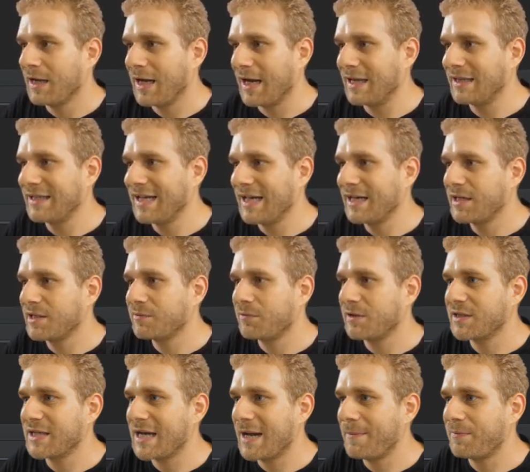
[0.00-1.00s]
And that is
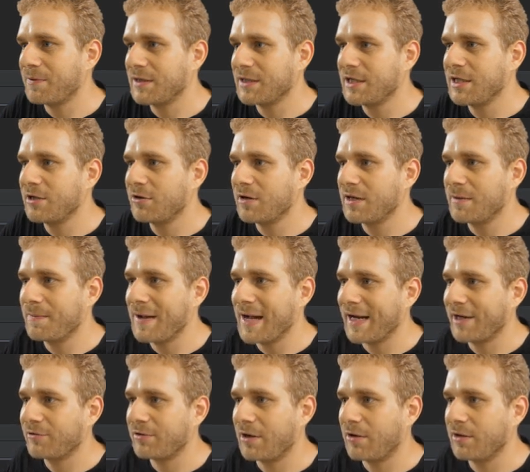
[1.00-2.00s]
what's happening here in the
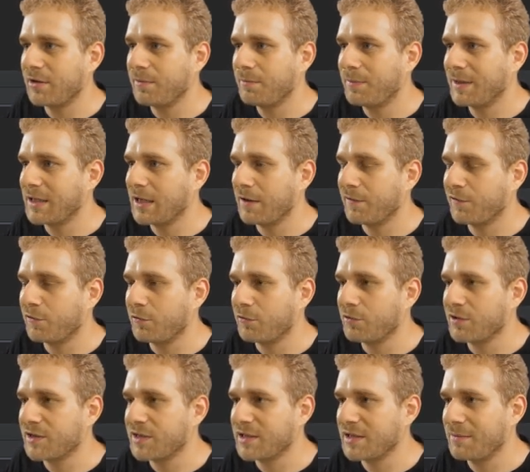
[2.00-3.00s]
background, but that of
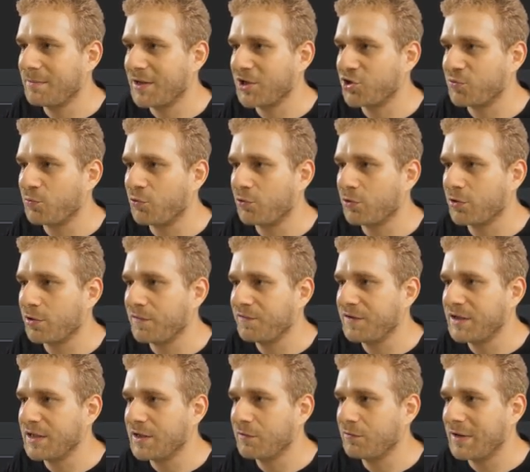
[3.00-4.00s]
course is a much more
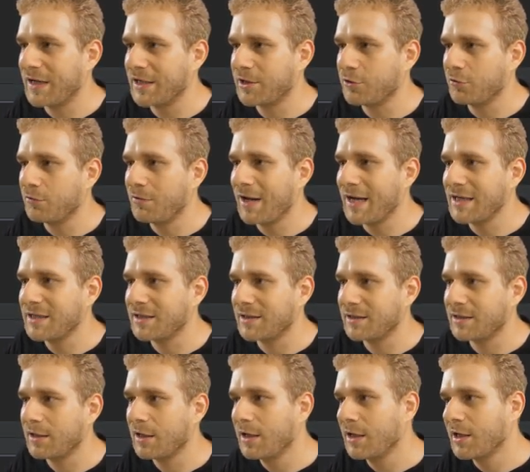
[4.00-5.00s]
convenient way to write
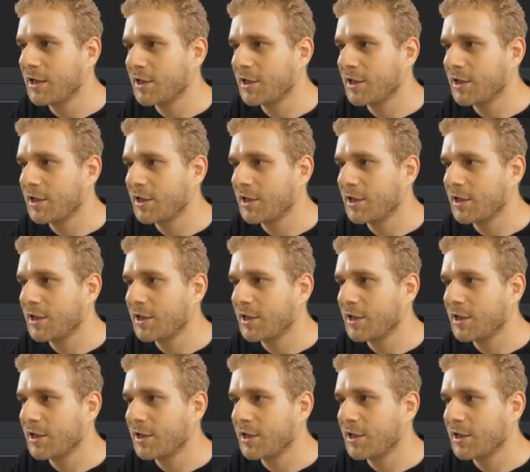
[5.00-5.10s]
it.